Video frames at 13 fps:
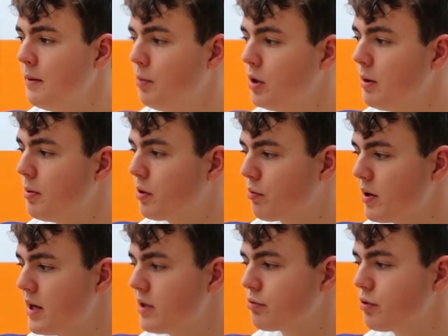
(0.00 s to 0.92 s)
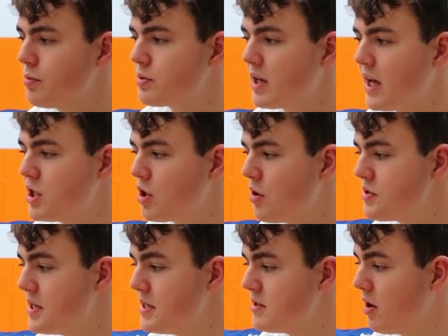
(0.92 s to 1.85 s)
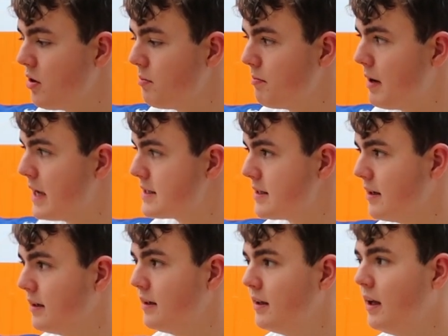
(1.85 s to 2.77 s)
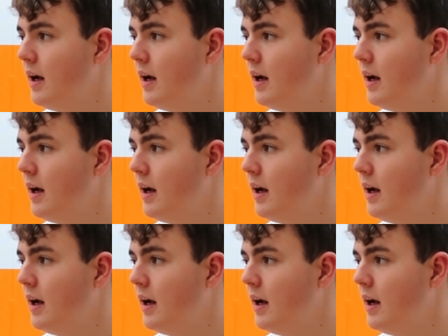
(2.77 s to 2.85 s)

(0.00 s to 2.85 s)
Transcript: Point number three, group stage losses don't matter.